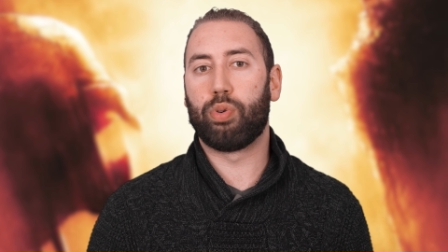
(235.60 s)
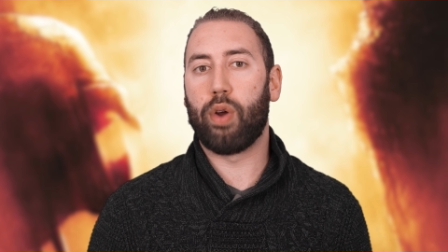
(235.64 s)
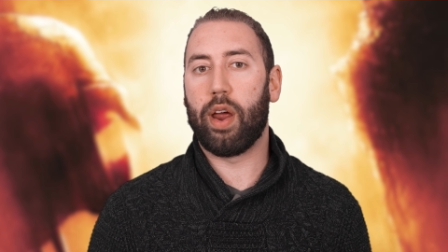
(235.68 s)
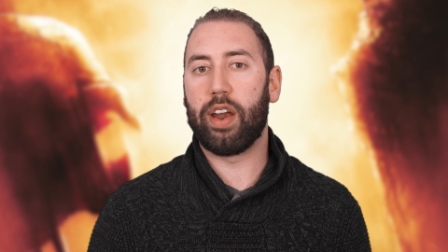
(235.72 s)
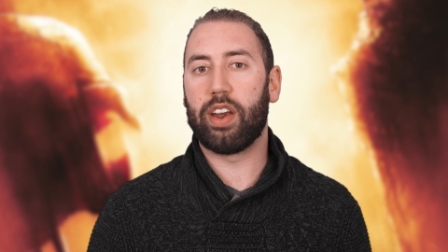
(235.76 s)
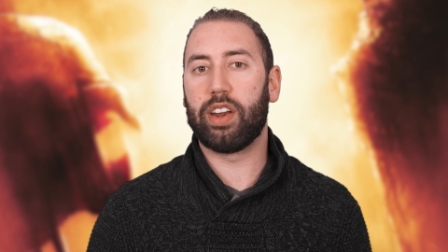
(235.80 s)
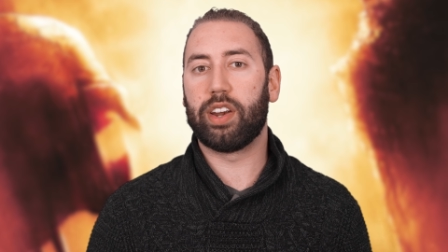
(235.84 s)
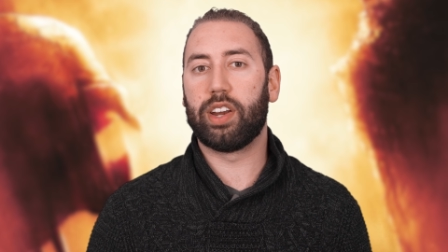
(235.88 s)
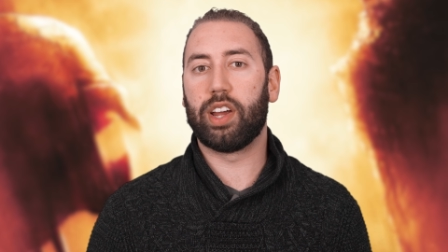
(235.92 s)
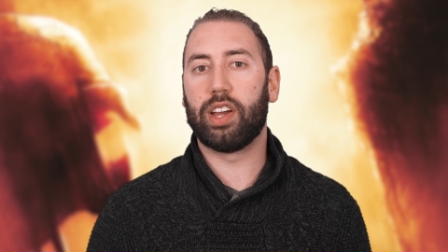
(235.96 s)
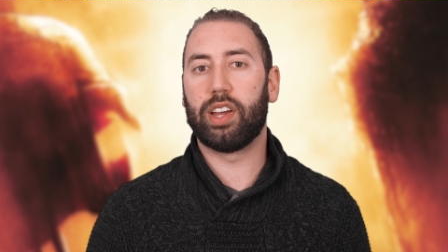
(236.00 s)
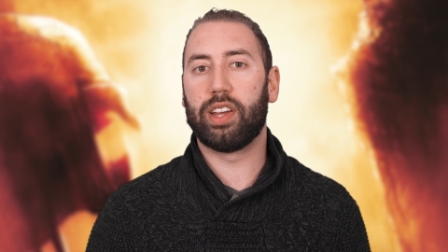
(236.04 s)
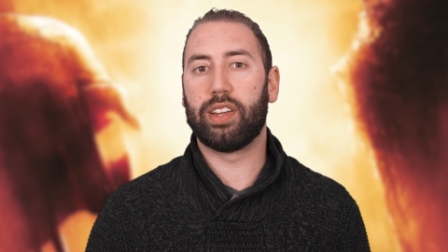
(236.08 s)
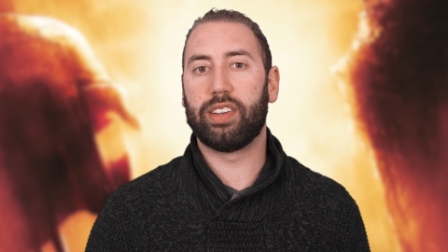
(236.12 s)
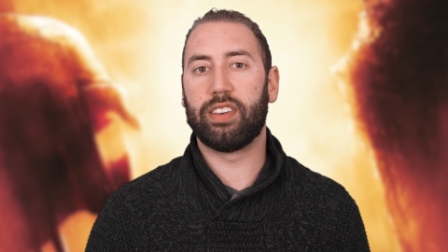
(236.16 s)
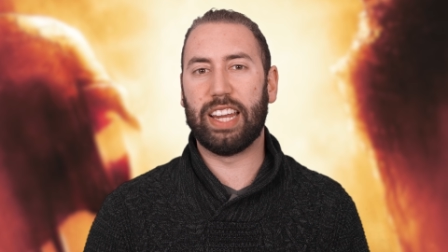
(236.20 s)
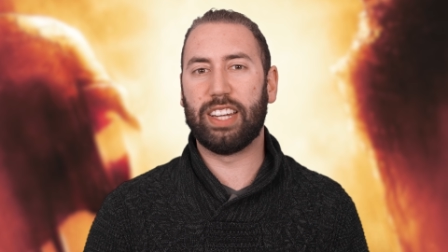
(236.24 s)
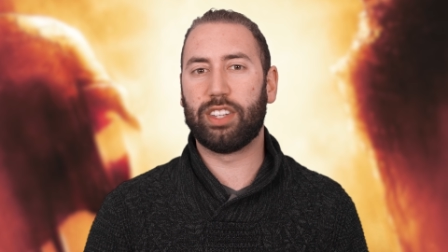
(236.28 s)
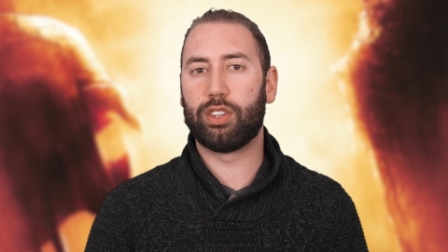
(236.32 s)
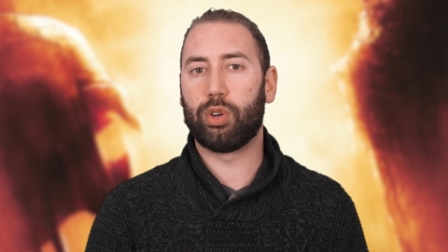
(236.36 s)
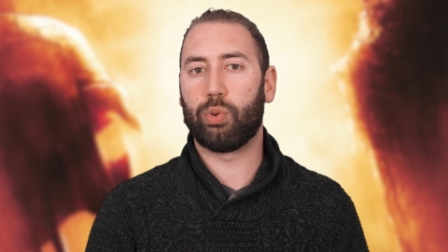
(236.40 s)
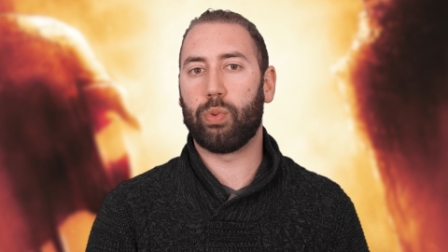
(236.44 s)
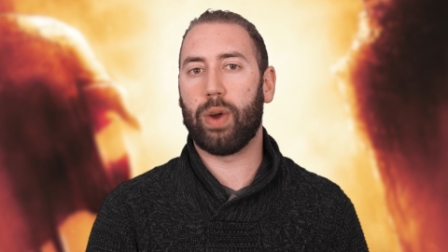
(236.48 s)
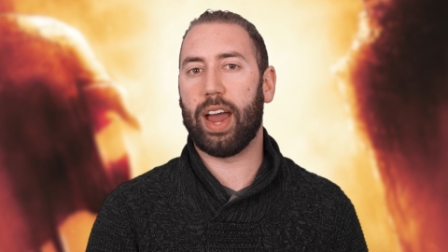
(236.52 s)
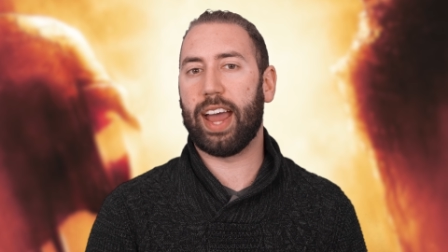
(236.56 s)
predator
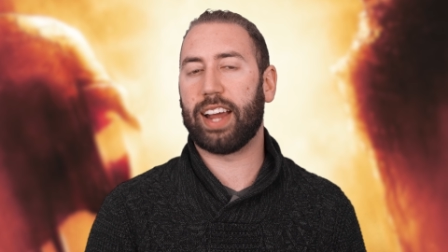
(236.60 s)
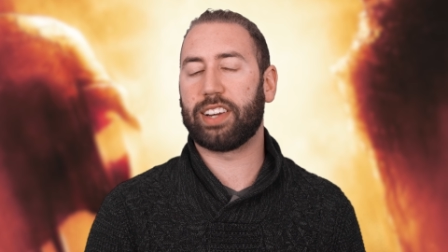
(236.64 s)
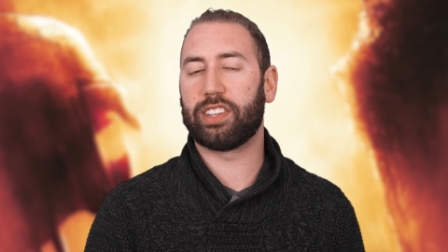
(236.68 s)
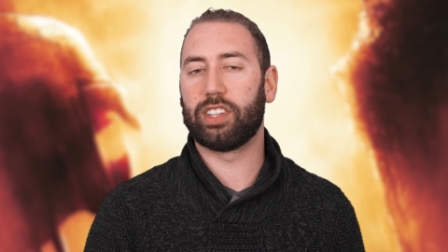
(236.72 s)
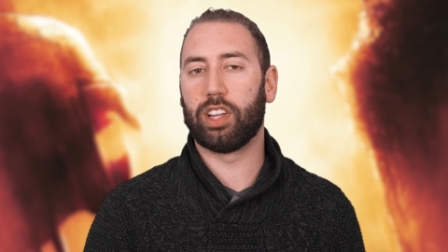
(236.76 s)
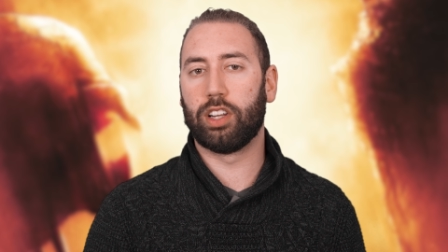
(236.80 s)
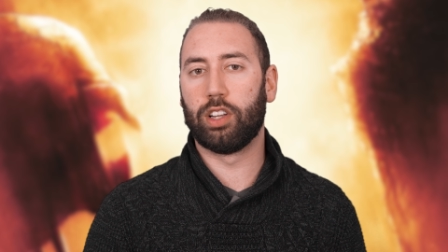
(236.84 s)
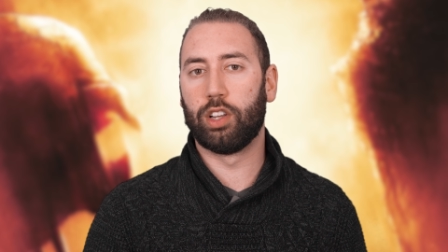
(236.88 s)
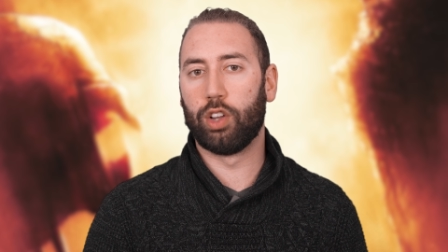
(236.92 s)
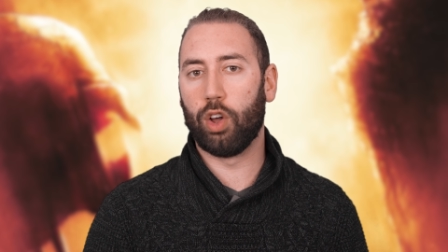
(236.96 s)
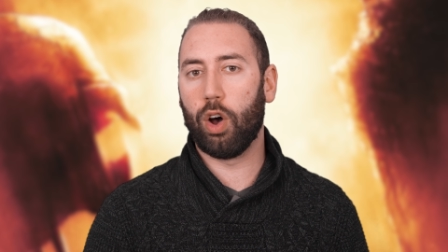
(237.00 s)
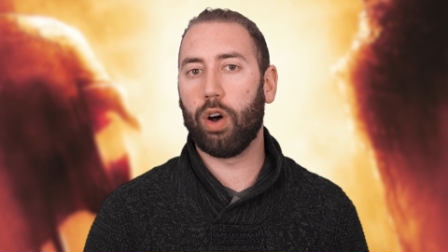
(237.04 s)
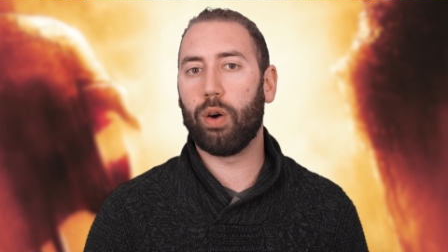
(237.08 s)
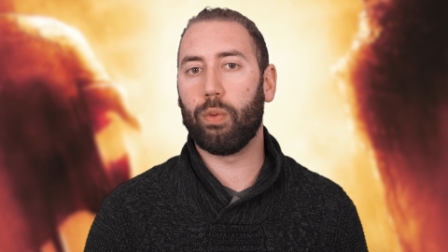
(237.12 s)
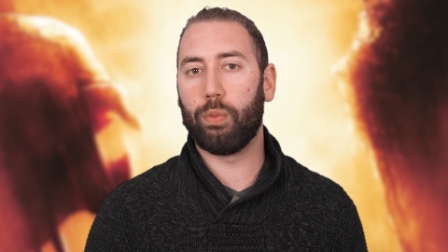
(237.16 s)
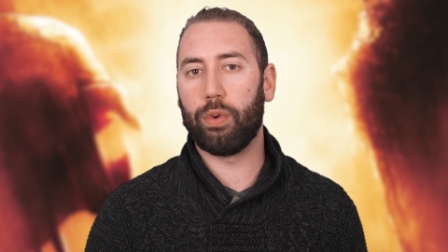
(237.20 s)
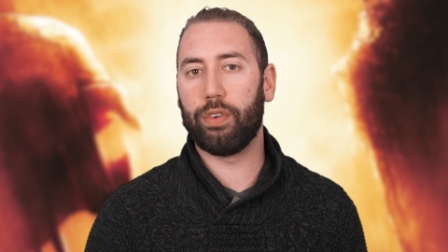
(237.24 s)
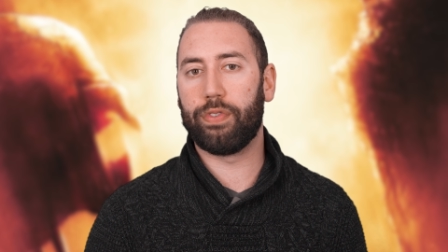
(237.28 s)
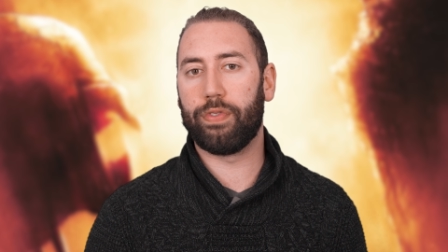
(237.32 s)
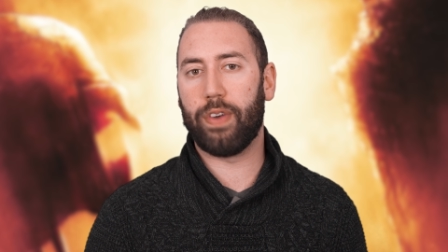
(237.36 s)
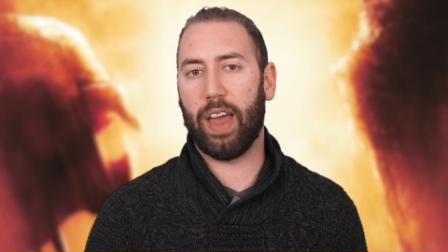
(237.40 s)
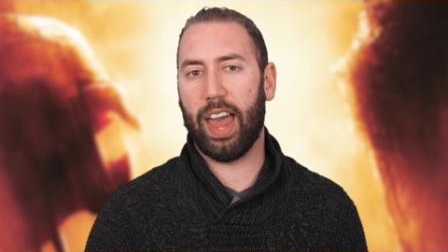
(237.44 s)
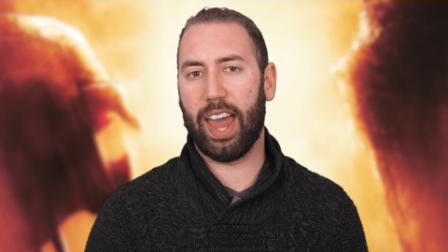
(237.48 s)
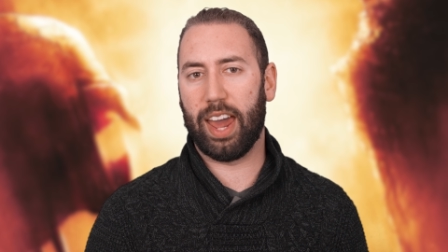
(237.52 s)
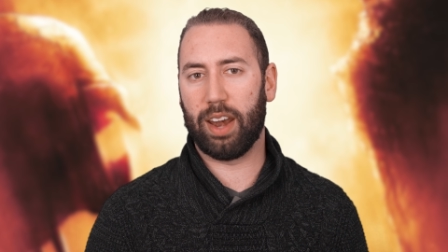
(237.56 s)
interact a lot
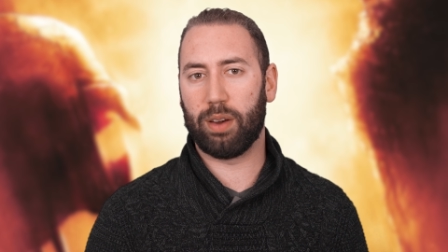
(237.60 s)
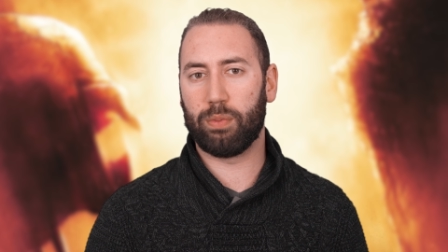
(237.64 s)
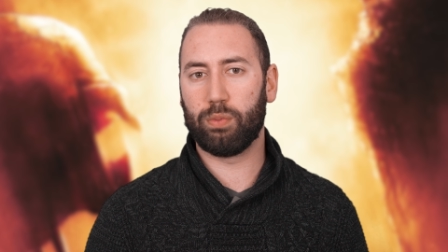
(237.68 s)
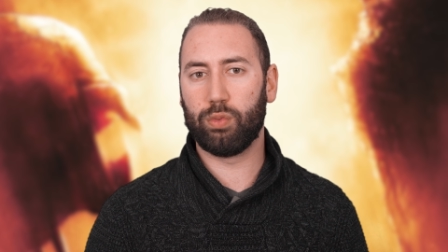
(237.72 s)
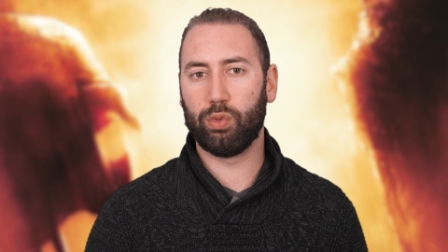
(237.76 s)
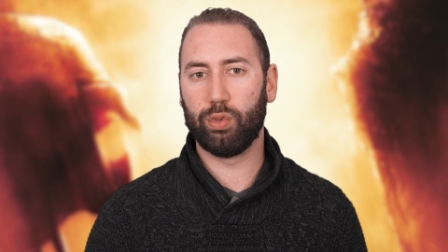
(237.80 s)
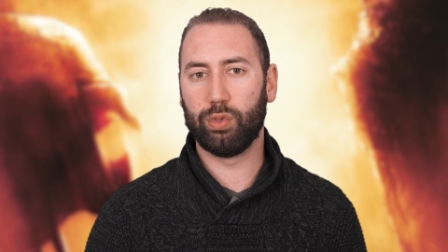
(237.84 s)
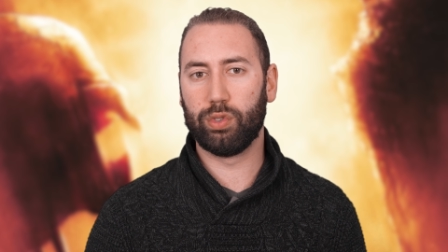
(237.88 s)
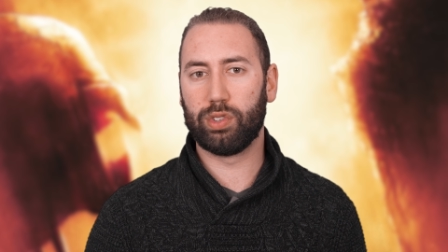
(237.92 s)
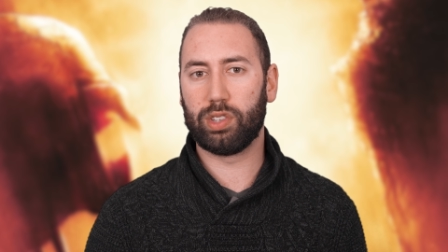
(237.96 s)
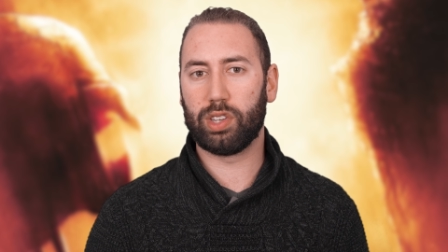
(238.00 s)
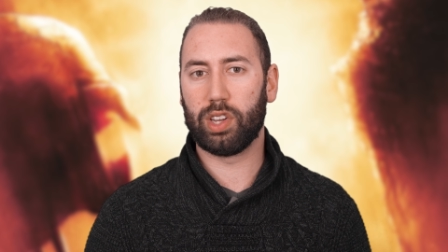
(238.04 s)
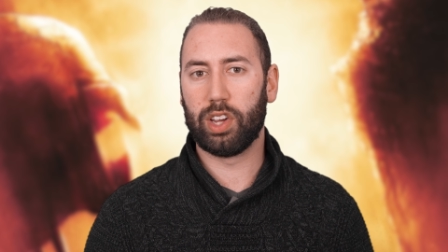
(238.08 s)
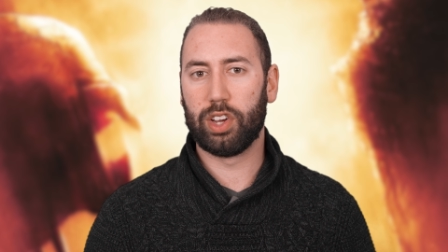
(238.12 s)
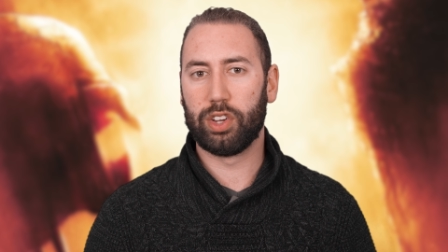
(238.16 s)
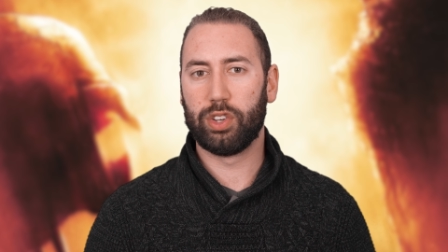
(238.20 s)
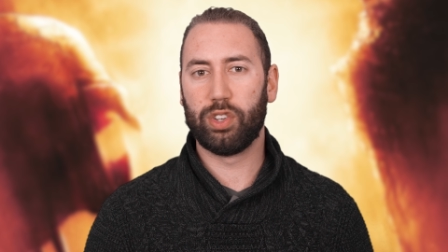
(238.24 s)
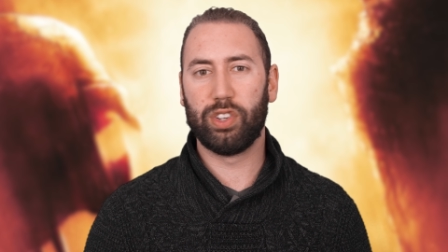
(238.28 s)
with animals,